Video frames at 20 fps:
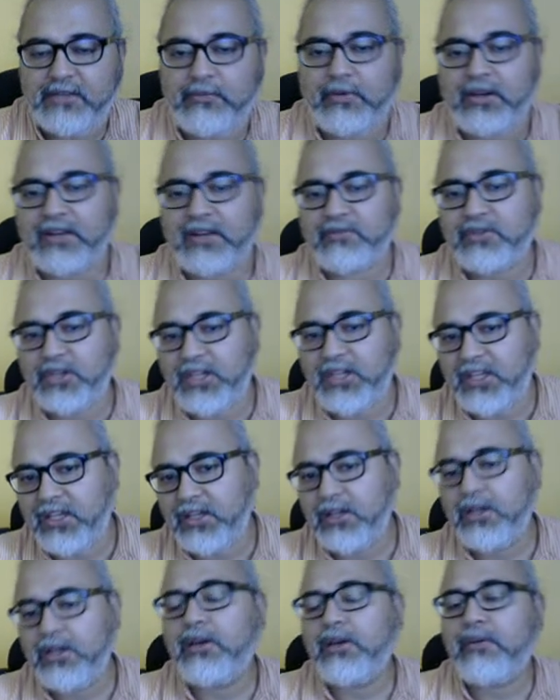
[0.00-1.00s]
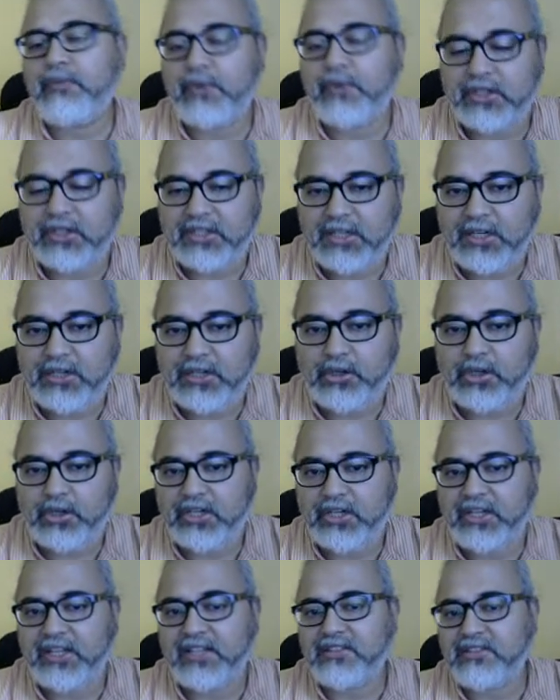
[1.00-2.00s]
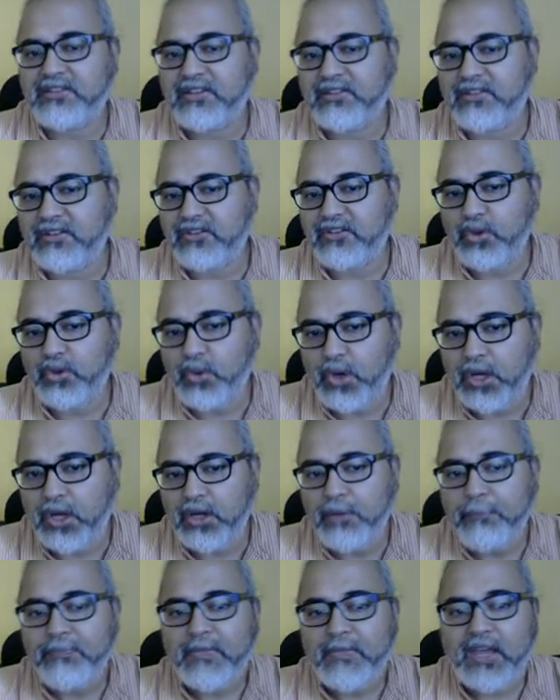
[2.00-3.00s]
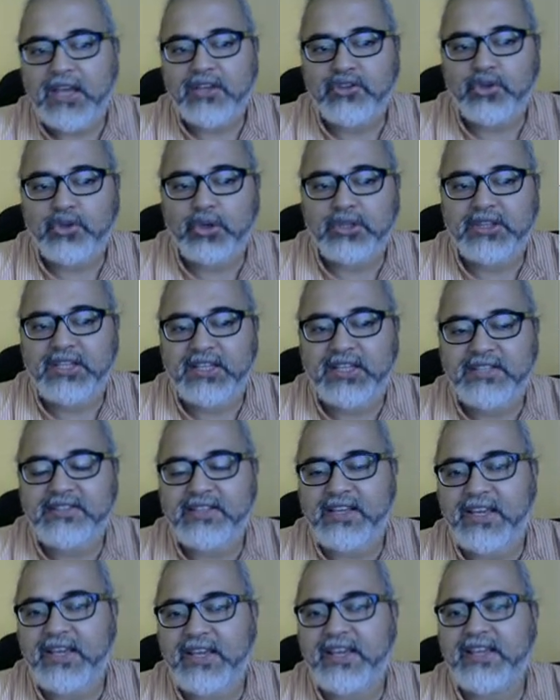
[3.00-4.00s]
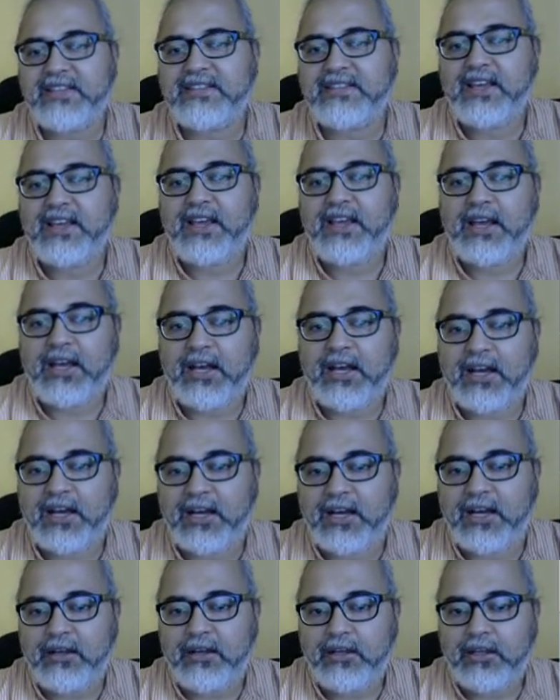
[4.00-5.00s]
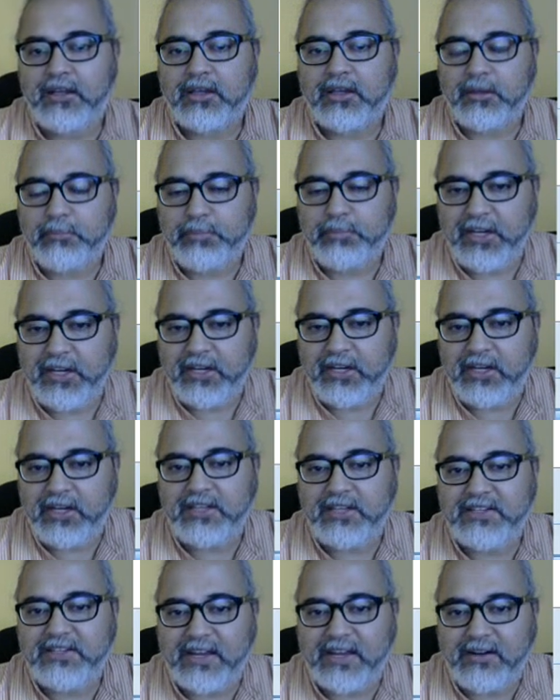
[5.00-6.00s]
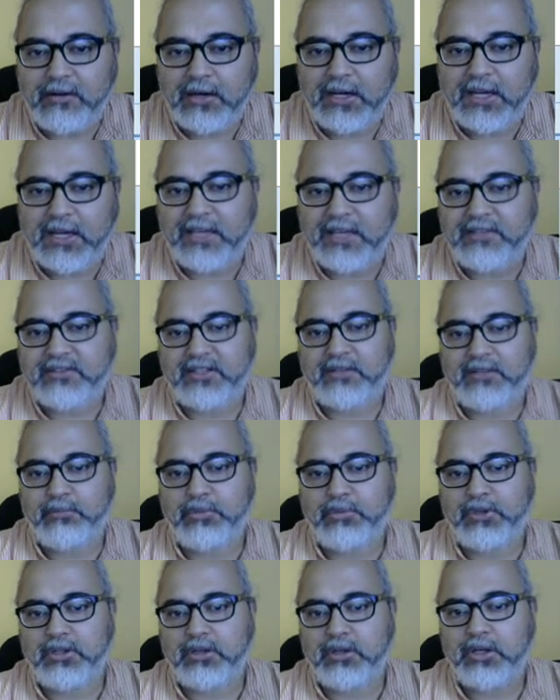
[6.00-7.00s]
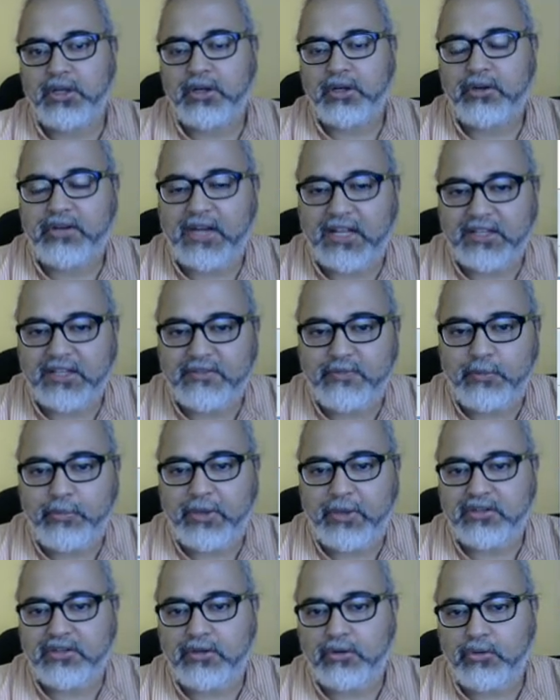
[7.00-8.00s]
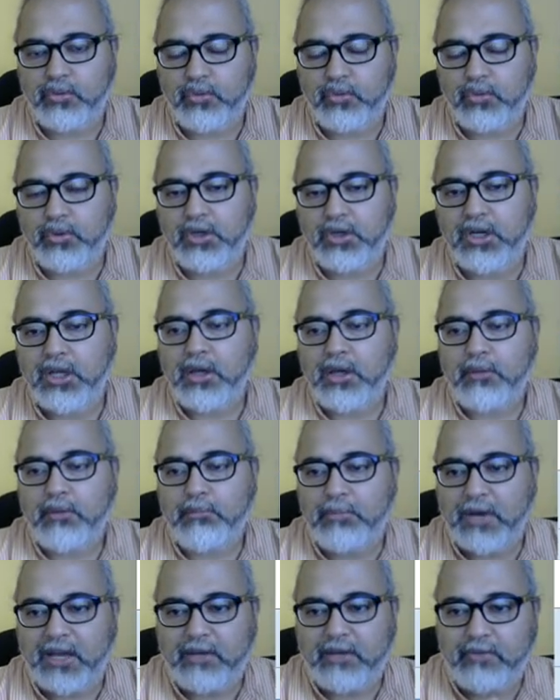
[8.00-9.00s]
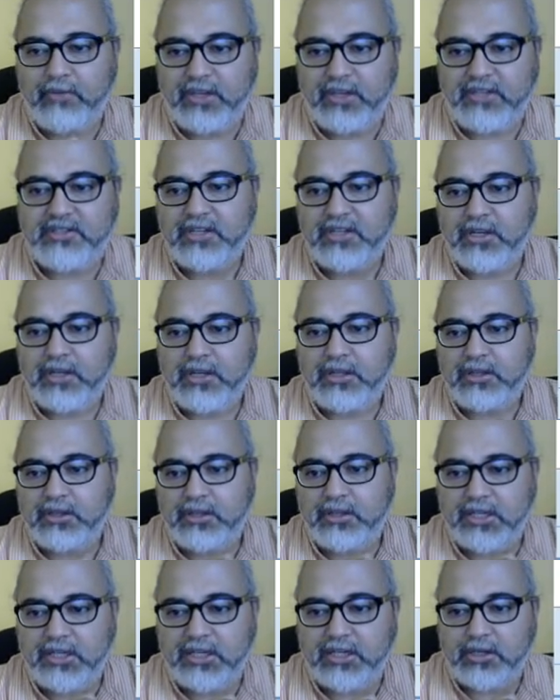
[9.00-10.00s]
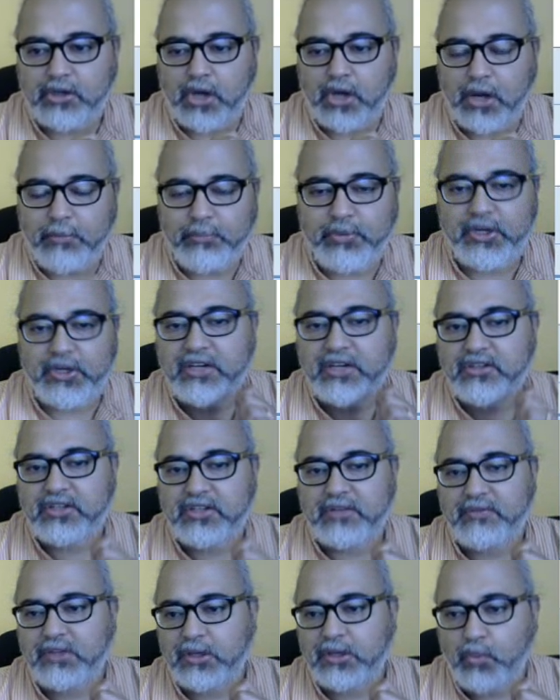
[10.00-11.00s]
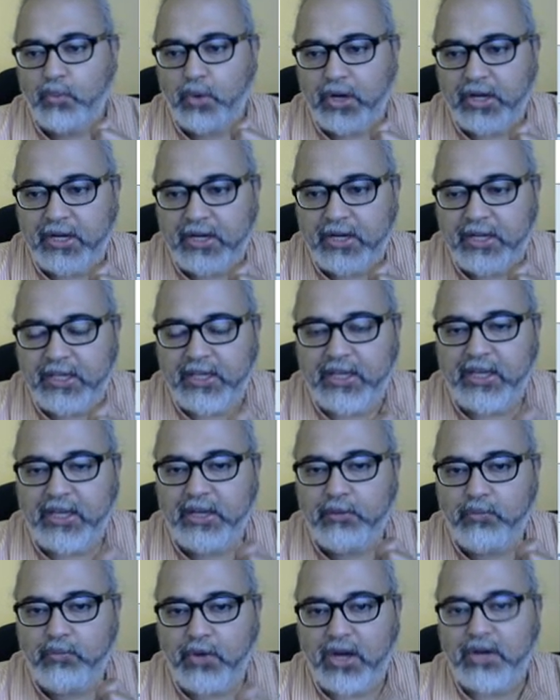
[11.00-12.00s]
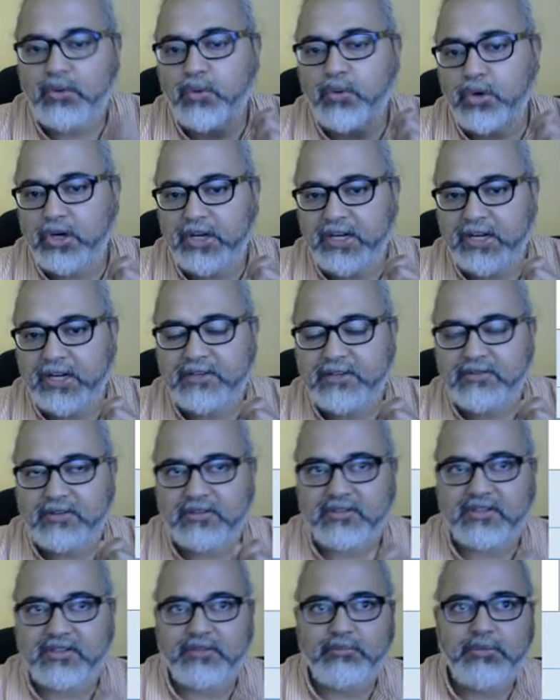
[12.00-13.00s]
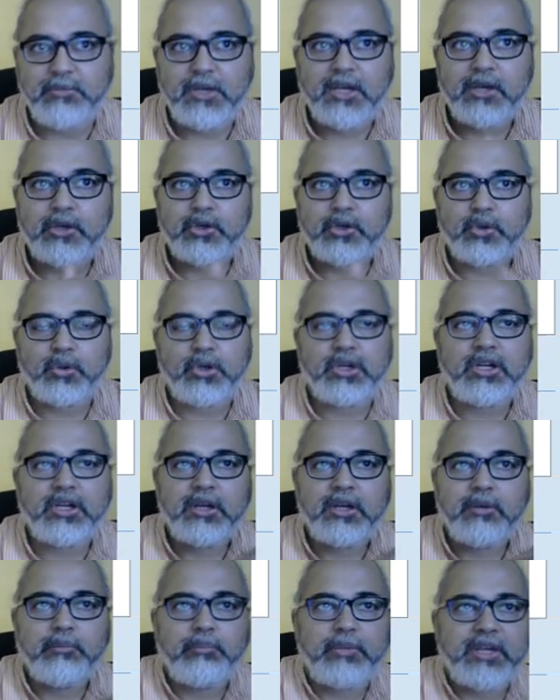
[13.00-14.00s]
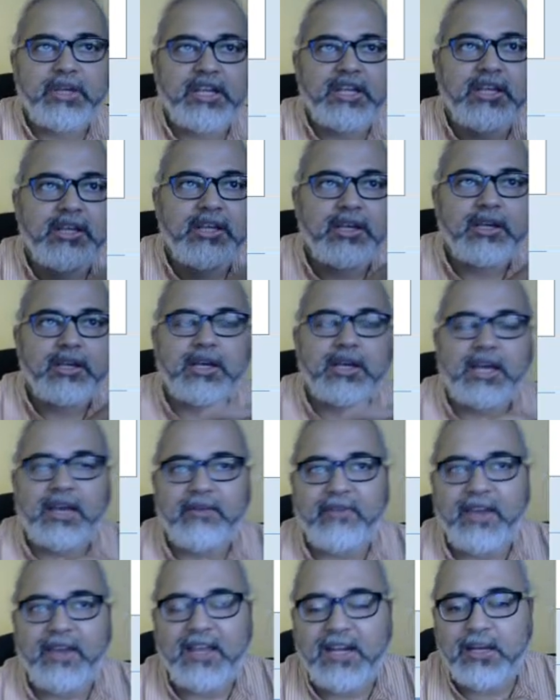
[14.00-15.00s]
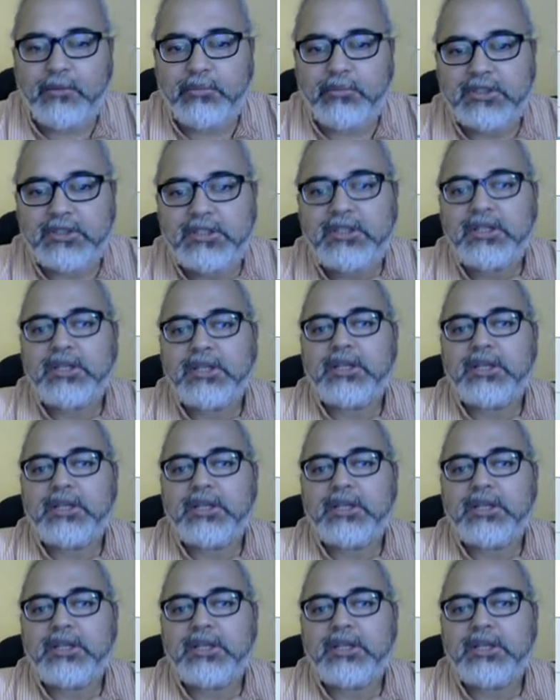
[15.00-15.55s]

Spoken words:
we'll have three for third order tensors, and so on. So this is a completely generalizable transformation rule by which the components of the quantity in one coordinate system should be available